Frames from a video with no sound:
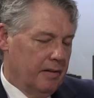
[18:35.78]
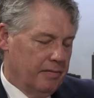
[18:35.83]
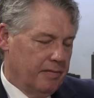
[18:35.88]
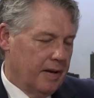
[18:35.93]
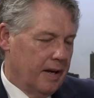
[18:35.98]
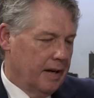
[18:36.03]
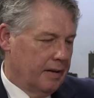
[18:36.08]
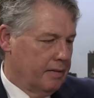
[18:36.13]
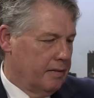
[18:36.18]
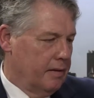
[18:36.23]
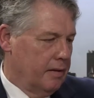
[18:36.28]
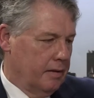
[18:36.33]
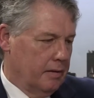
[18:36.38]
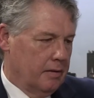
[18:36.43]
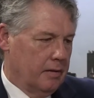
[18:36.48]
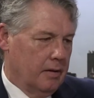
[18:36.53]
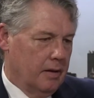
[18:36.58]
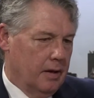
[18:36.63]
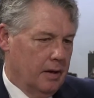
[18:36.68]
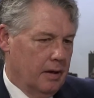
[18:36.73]
the fact that
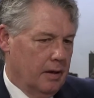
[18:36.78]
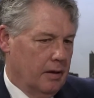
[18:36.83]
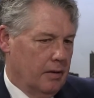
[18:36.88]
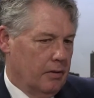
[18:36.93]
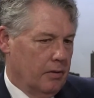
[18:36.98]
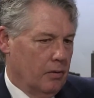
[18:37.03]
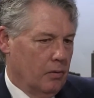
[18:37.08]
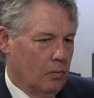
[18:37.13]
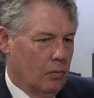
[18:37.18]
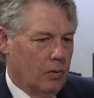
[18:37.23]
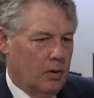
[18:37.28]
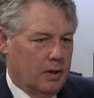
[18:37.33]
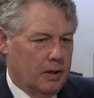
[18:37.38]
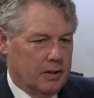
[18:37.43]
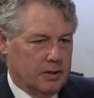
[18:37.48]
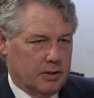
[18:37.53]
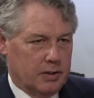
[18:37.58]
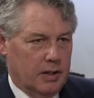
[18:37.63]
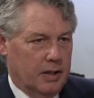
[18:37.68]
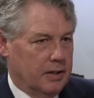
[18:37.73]
there
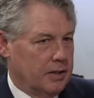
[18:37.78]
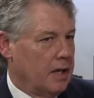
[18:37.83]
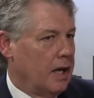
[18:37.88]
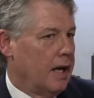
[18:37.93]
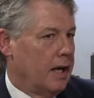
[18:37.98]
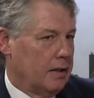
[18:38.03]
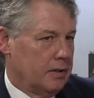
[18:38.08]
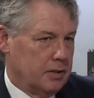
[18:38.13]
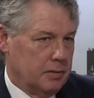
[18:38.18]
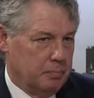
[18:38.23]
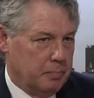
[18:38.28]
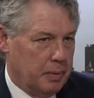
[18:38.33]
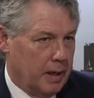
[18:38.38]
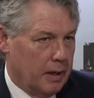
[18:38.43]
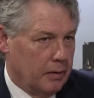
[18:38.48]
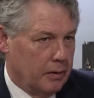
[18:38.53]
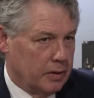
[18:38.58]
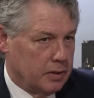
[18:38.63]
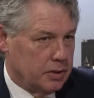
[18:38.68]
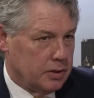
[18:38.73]
was the attacks in
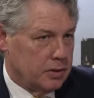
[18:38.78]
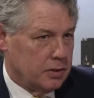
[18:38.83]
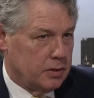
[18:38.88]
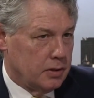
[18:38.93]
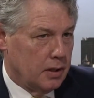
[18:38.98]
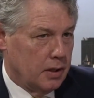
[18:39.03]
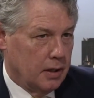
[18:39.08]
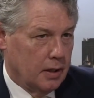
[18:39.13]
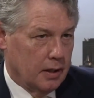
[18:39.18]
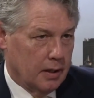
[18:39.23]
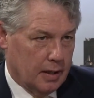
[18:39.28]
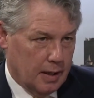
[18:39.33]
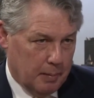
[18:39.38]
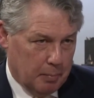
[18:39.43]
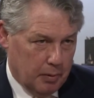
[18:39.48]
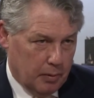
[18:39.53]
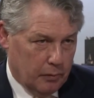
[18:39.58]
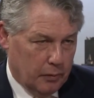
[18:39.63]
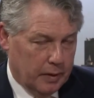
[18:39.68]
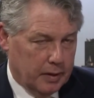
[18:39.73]
Paris a
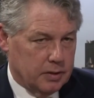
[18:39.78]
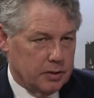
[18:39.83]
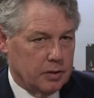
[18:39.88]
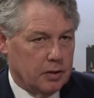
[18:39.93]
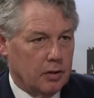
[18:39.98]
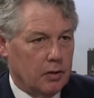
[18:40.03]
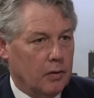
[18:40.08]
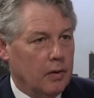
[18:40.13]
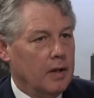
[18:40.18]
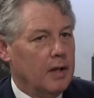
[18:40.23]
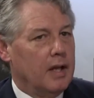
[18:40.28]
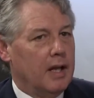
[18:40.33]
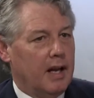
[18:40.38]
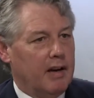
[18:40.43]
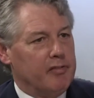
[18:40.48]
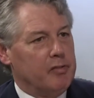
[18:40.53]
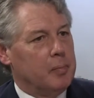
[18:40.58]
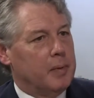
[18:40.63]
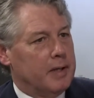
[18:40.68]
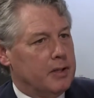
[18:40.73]
couple of weeks ago,
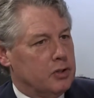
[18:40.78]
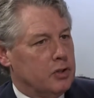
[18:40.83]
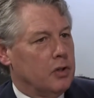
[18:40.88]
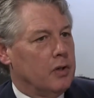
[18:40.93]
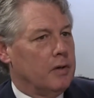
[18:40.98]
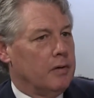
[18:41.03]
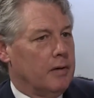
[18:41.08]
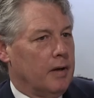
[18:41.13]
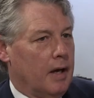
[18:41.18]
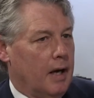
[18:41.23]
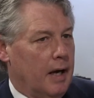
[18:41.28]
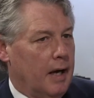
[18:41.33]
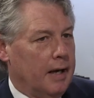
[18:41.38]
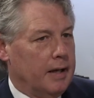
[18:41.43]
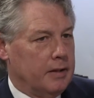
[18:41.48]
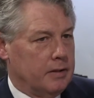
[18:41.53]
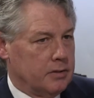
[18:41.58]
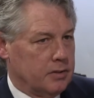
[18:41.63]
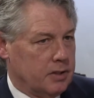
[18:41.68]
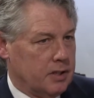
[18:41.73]
everybody's on a
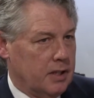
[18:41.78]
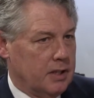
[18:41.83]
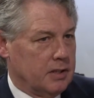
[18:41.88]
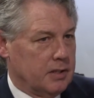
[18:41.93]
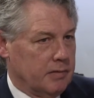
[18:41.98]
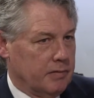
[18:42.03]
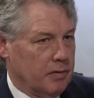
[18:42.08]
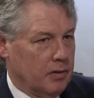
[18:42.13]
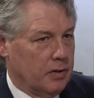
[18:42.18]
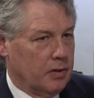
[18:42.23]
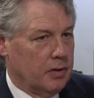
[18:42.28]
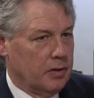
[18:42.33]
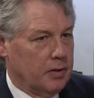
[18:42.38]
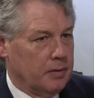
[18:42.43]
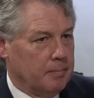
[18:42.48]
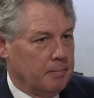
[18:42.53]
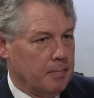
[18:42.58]
heightened sense of alert.